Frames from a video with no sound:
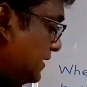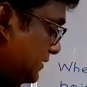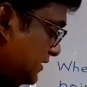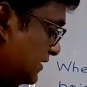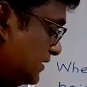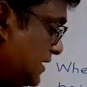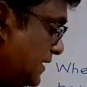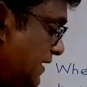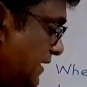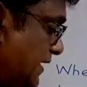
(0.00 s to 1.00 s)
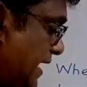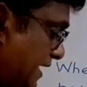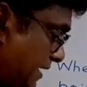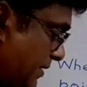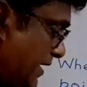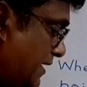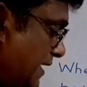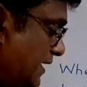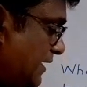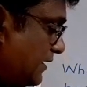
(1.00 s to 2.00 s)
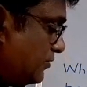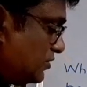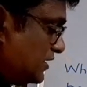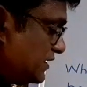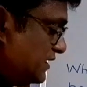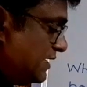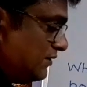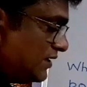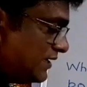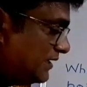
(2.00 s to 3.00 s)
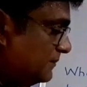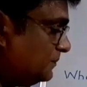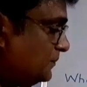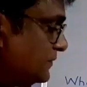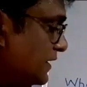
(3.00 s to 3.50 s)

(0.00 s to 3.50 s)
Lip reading: this is 90 degree. I divided 90 degree to 60 and 30.